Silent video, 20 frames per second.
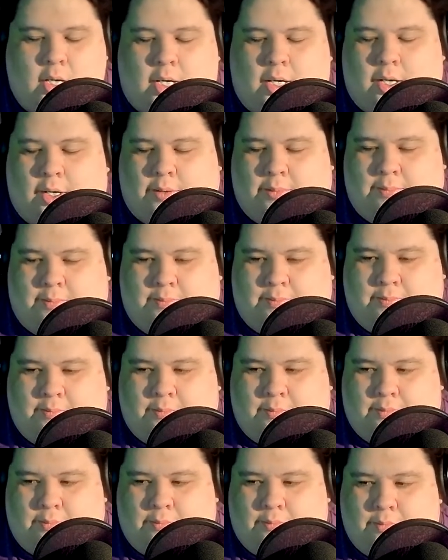um,
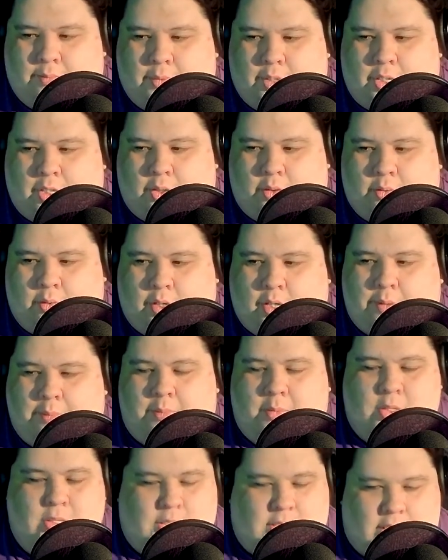you know, um,
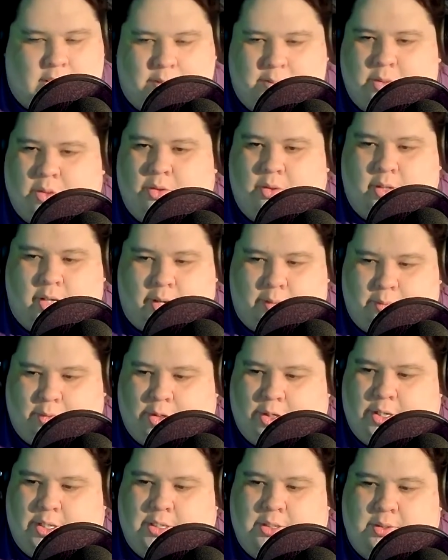museums or
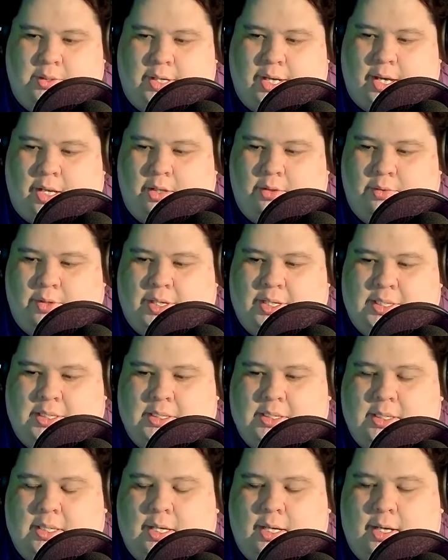libraries or
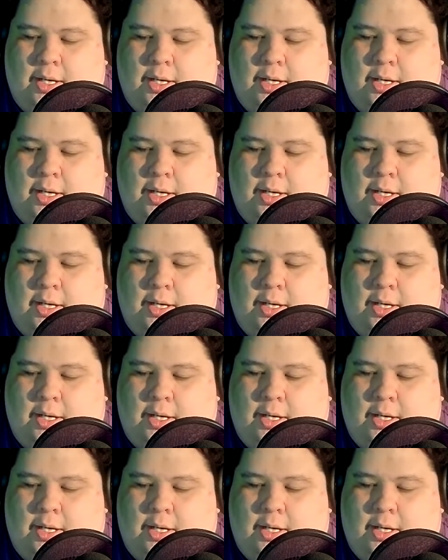galleries.